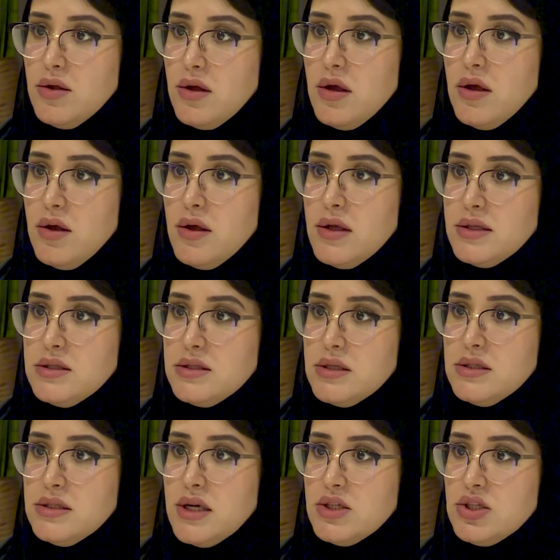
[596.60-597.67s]
in
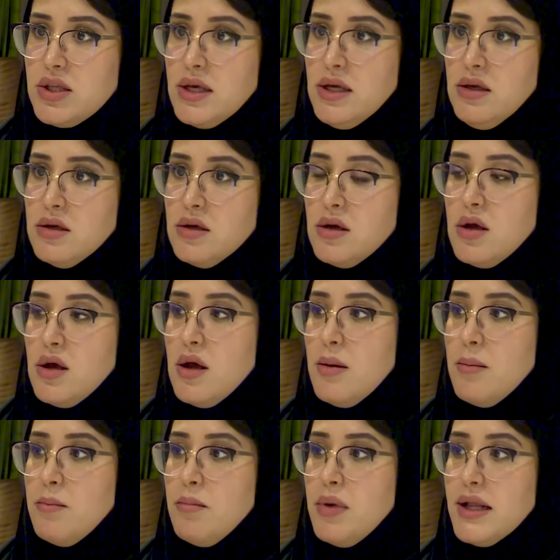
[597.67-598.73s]
such thing.
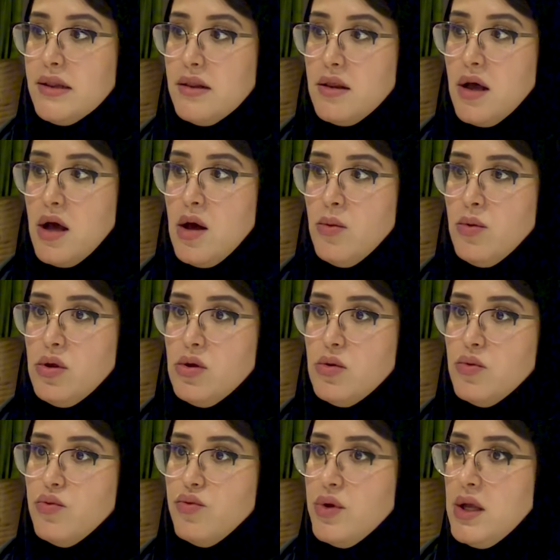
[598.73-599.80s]
But now
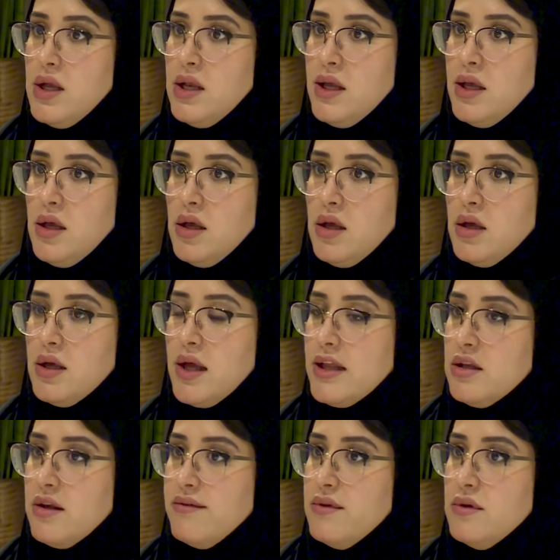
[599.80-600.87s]
you really
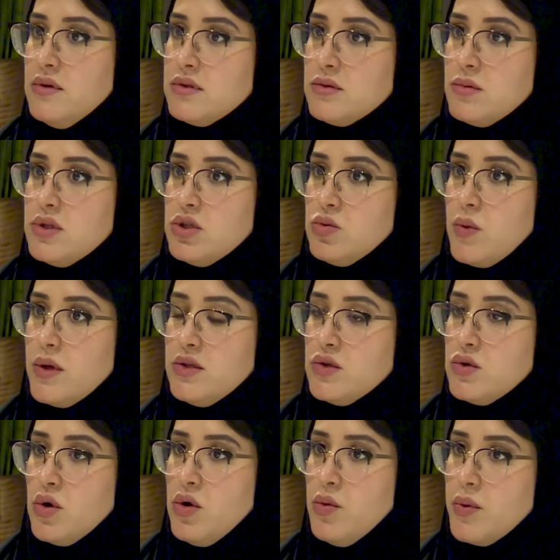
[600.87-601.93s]
get confused which one
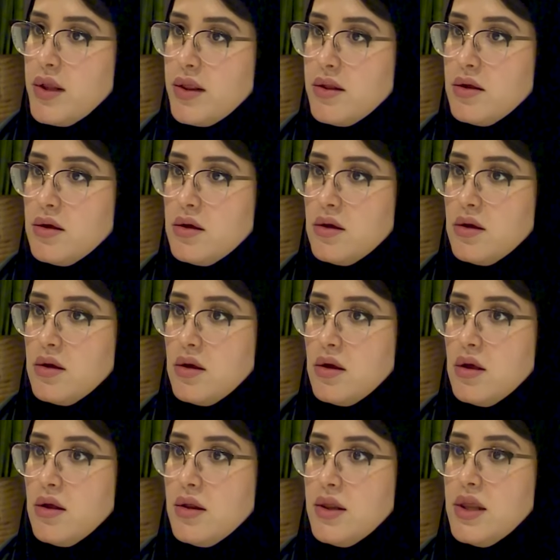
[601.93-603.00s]
to go with.
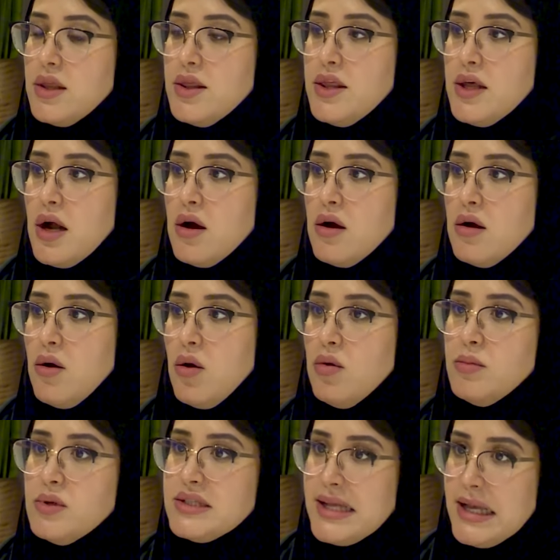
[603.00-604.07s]
there are
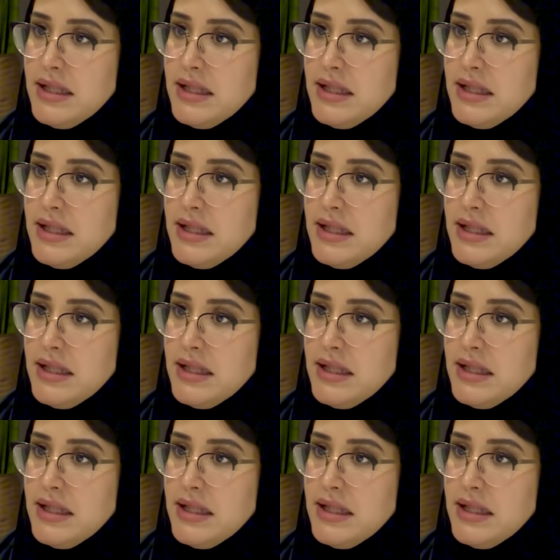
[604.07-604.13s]
almost